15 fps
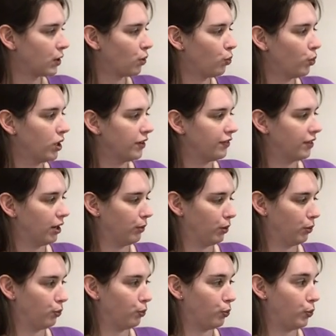What if there
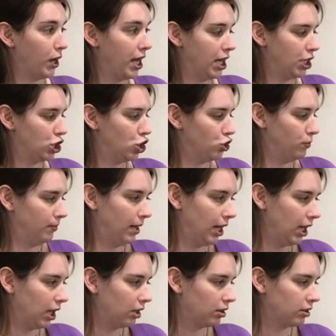were way too
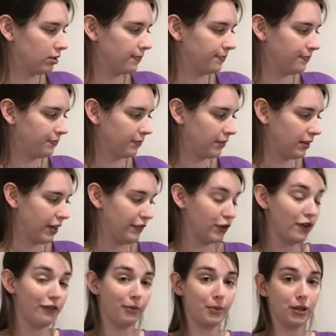many? Have you
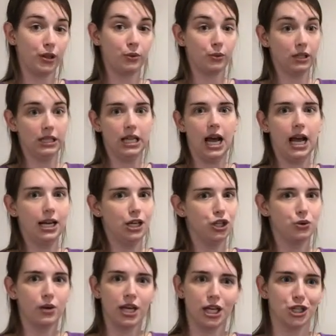ever been through a line and
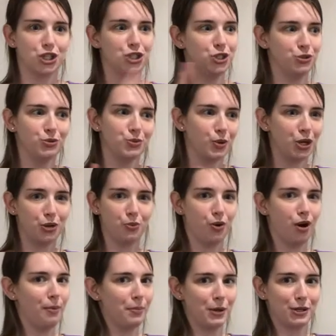you can't choose what you
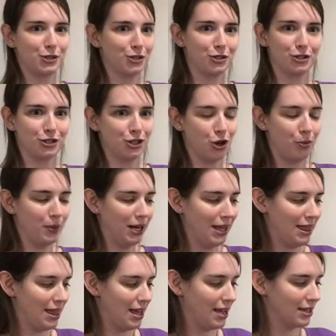want because there are so many
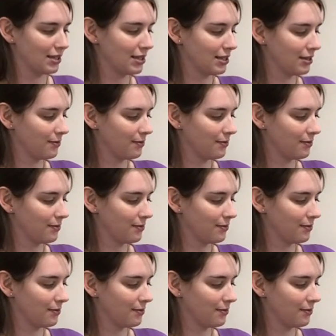things?